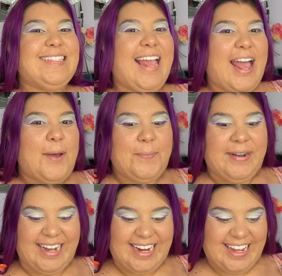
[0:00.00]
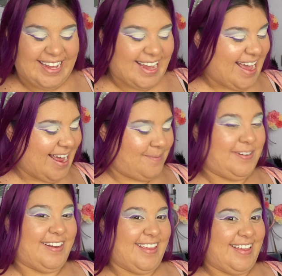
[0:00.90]
How pretty. I'm
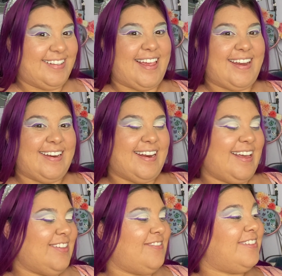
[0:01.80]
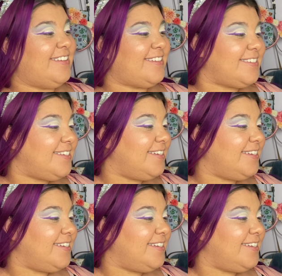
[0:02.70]
really excited. I love this.